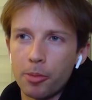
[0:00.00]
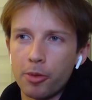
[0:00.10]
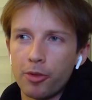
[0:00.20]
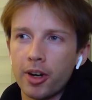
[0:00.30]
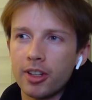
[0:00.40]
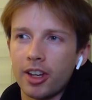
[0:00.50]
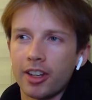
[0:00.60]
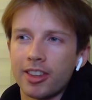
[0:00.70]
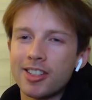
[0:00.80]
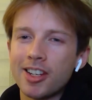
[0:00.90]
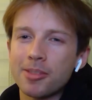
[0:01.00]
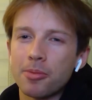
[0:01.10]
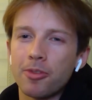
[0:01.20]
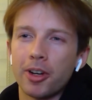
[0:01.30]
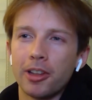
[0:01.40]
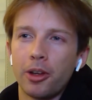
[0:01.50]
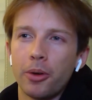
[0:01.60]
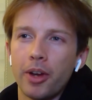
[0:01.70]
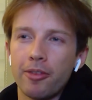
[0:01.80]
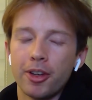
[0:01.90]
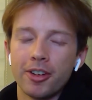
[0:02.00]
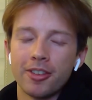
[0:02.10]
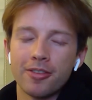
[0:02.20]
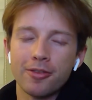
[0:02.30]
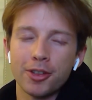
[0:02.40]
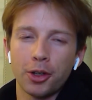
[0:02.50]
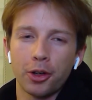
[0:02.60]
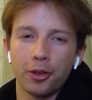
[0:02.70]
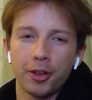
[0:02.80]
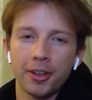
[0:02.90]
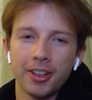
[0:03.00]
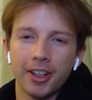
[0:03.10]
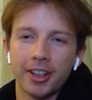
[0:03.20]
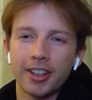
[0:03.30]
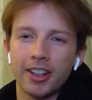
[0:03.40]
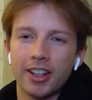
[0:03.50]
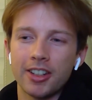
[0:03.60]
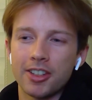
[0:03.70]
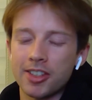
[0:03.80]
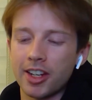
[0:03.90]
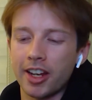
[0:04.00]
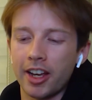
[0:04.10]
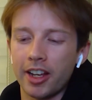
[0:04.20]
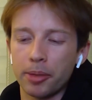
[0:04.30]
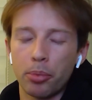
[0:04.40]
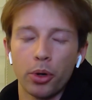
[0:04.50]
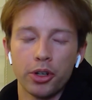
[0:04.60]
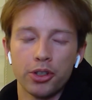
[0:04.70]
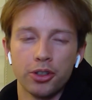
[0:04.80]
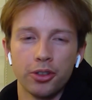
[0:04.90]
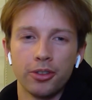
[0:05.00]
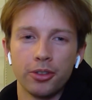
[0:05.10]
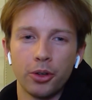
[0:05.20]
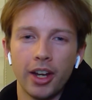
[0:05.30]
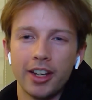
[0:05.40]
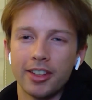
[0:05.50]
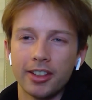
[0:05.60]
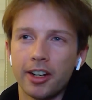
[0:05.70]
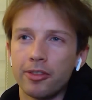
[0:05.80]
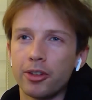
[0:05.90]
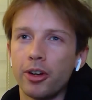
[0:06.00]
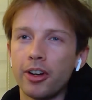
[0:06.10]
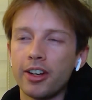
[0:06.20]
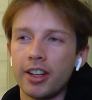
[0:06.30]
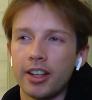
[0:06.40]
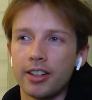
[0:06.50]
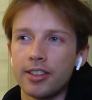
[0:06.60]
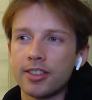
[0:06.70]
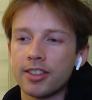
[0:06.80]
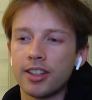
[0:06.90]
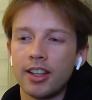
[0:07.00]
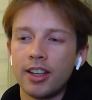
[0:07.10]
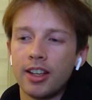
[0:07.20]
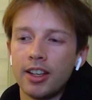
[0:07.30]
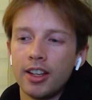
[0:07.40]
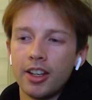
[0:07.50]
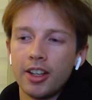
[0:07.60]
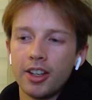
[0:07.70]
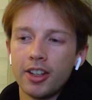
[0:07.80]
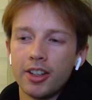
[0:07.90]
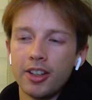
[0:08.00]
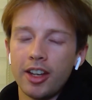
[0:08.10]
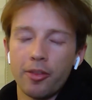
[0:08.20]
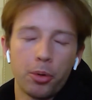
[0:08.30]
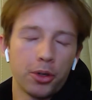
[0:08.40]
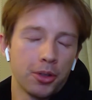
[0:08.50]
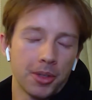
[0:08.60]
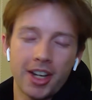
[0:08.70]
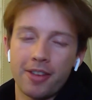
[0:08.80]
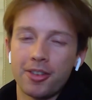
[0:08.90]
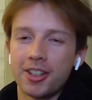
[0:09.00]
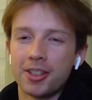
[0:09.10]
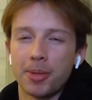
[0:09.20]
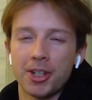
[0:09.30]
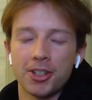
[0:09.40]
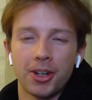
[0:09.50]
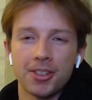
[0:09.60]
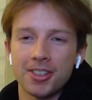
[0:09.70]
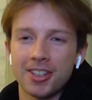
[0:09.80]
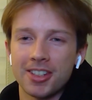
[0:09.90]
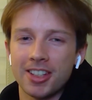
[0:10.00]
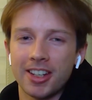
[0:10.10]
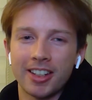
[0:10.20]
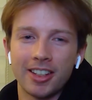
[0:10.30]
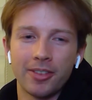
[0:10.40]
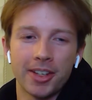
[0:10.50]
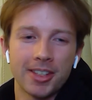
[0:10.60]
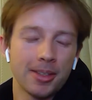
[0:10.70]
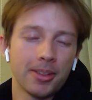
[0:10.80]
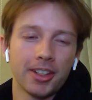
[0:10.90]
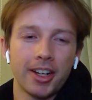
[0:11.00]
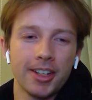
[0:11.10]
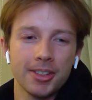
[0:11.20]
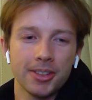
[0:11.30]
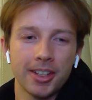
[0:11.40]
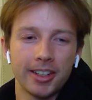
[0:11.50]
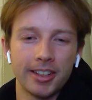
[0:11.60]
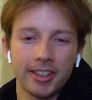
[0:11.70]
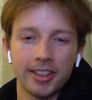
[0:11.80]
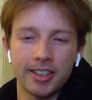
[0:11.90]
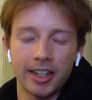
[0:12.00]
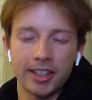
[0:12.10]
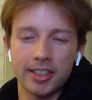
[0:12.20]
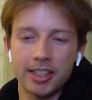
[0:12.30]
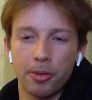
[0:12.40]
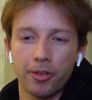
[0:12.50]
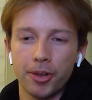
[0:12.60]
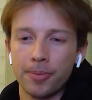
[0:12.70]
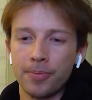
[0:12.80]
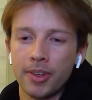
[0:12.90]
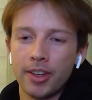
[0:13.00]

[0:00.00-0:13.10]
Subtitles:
I'm a very like these days I'm a very low effort photographer. Like I just take out like a point and shoot or anything that I've got, and never put too much effort into my shots. Just like if I see something nice, I'll take a snap of it.